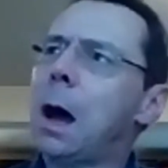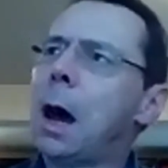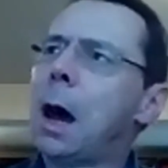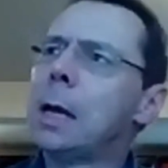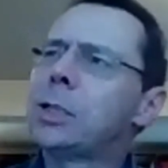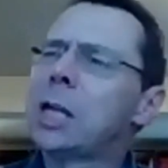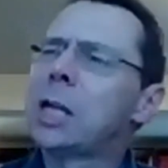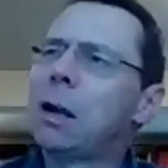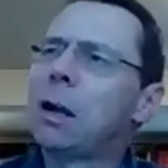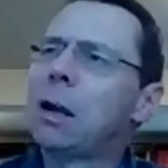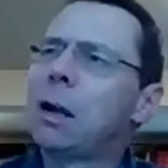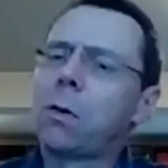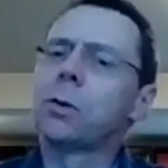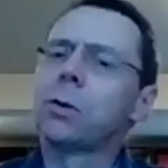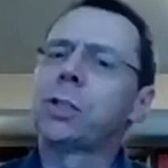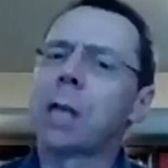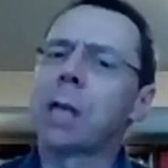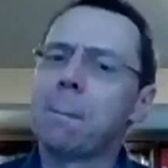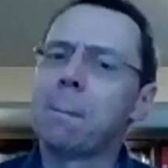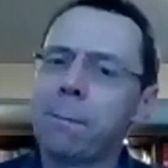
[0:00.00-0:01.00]
I'd say I've
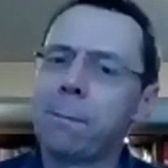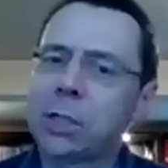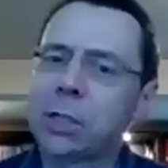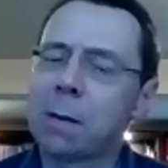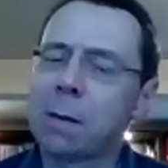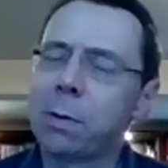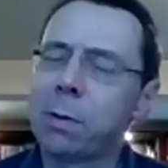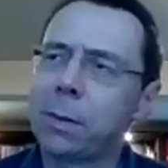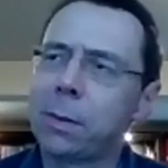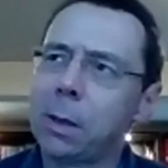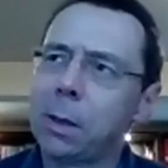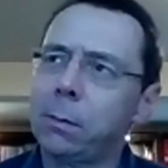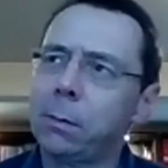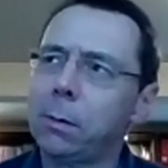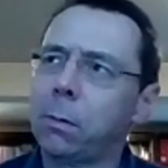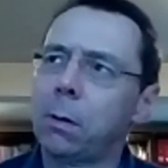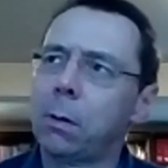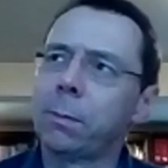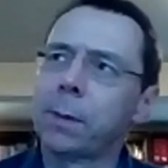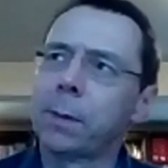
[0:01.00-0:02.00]
got some sympathy
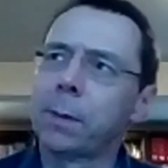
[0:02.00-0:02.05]
with what